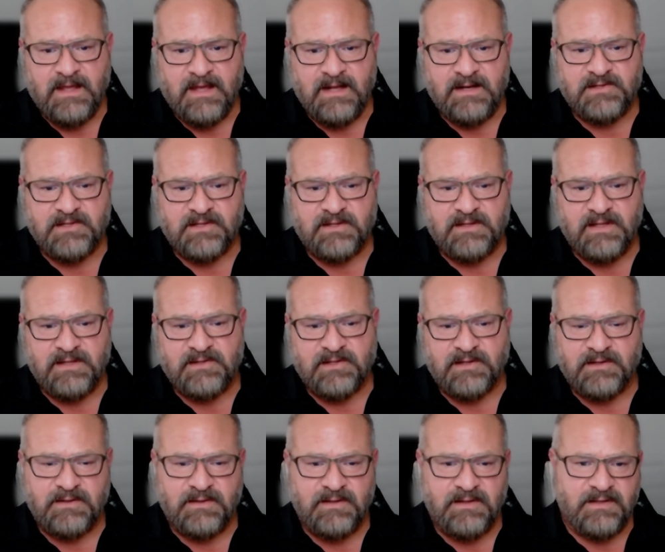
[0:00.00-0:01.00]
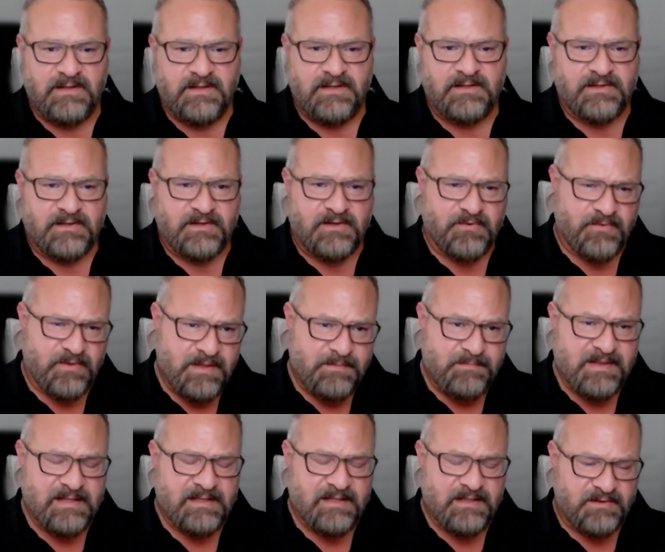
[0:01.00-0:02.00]
and it's a it's a it's a
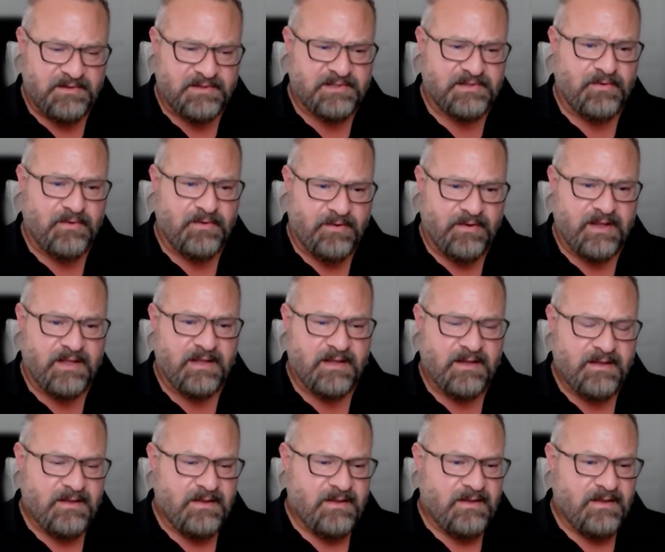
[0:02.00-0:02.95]
creepy little story